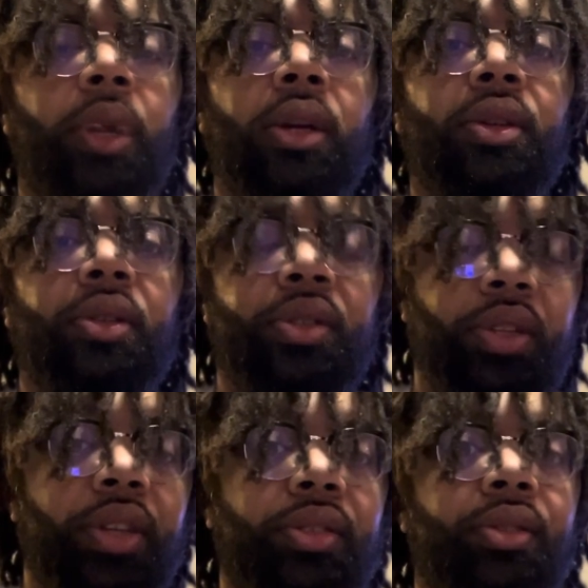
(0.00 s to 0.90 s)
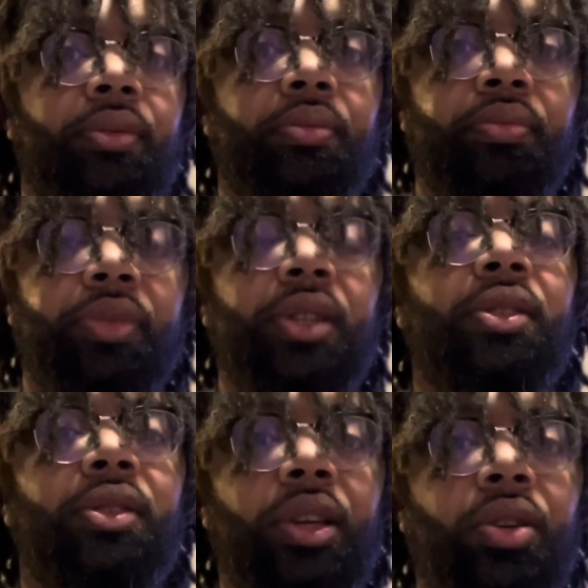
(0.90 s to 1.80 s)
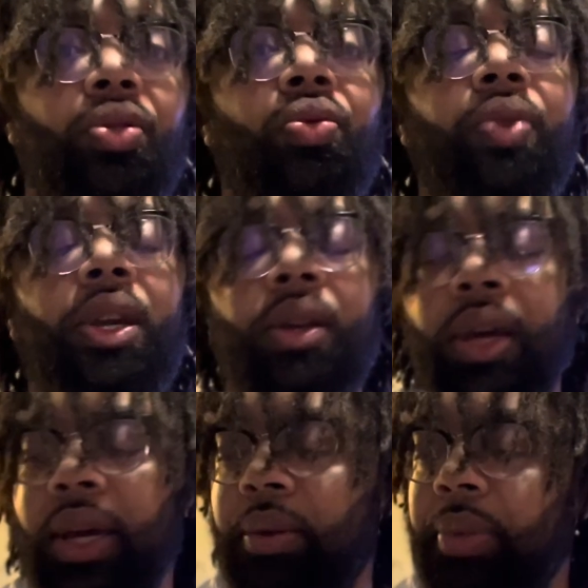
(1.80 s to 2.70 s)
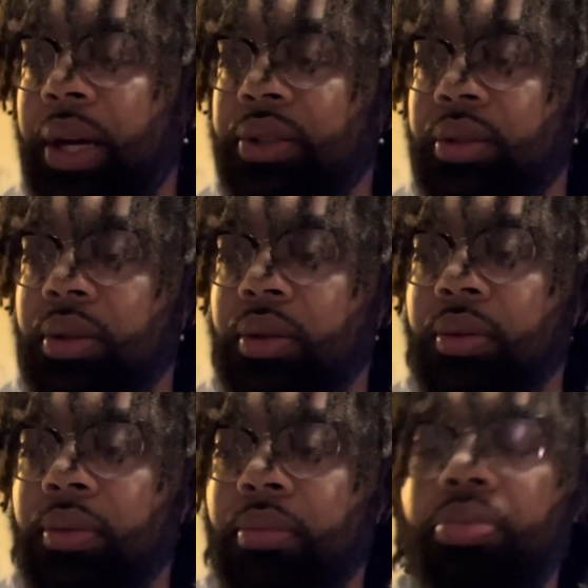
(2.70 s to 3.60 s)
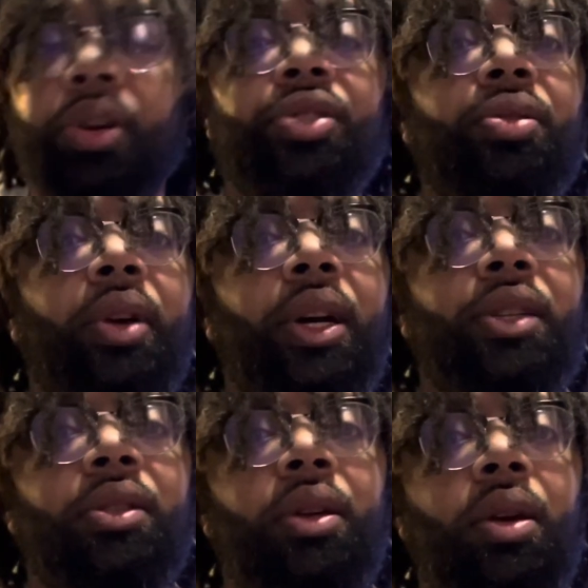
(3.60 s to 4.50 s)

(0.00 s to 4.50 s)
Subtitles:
my goodness, yes. This is a great atomizer. Pressurized.